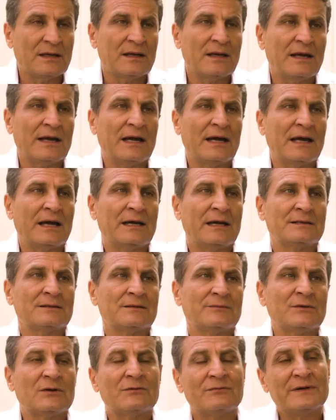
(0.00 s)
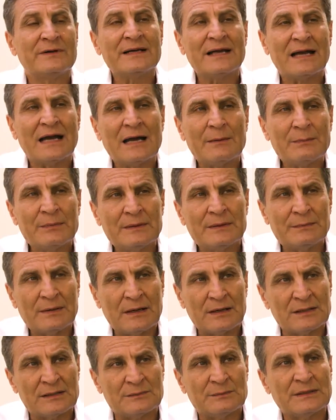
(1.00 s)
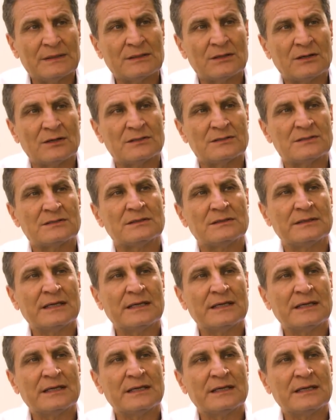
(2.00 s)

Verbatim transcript: And we are very happy about it because